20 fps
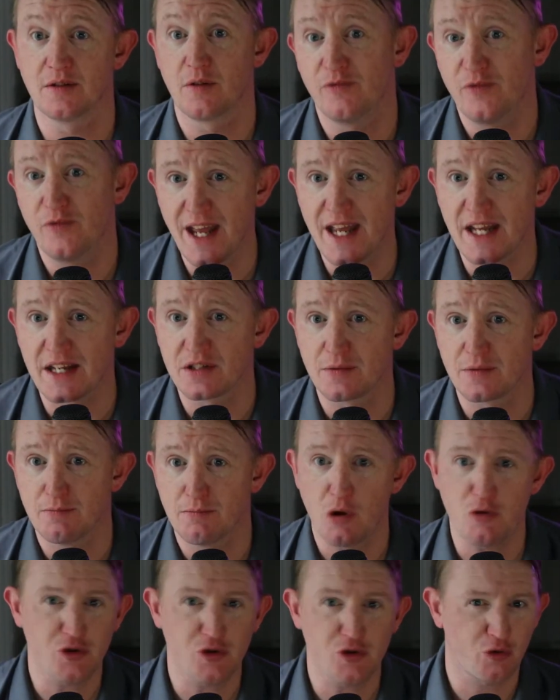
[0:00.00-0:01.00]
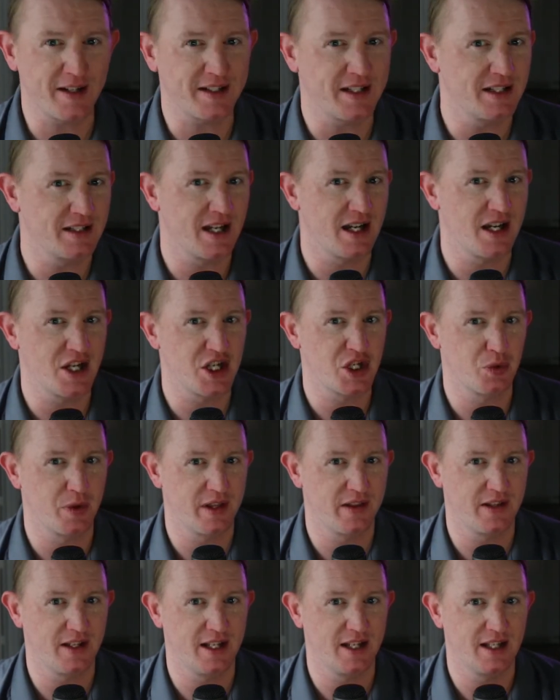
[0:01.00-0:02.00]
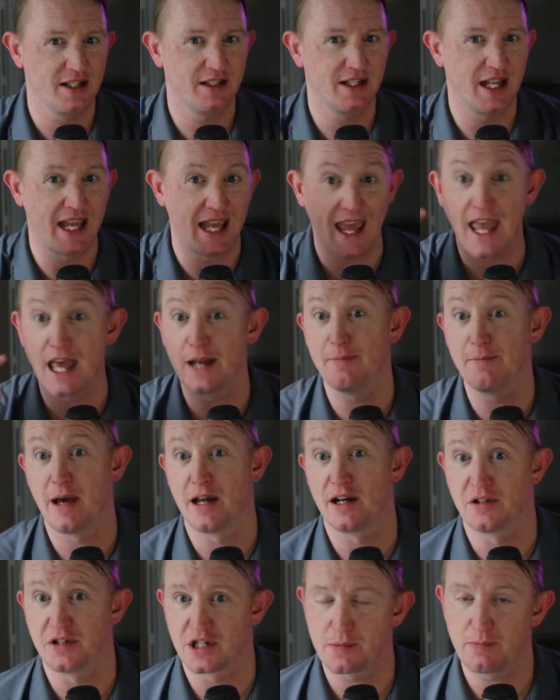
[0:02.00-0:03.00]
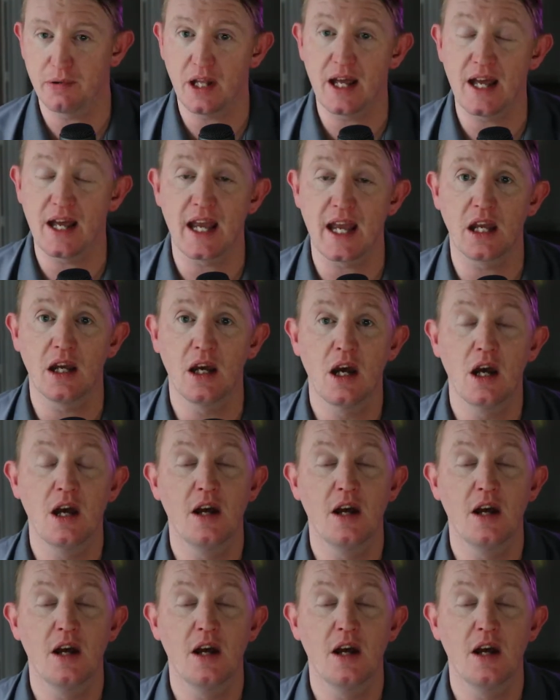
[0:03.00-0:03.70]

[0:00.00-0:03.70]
event most recognized within a head-mounted display